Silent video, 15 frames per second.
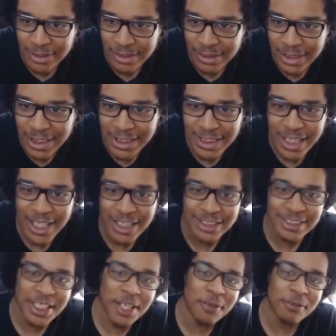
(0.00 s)
he?
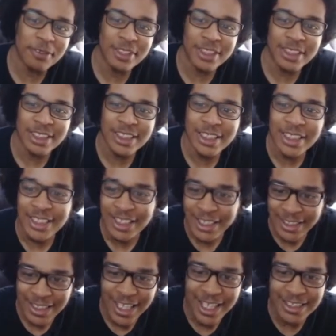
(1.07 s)
dodged that one. He
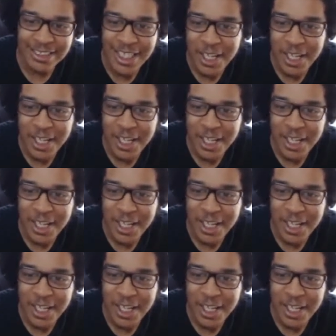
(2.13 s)
dodged that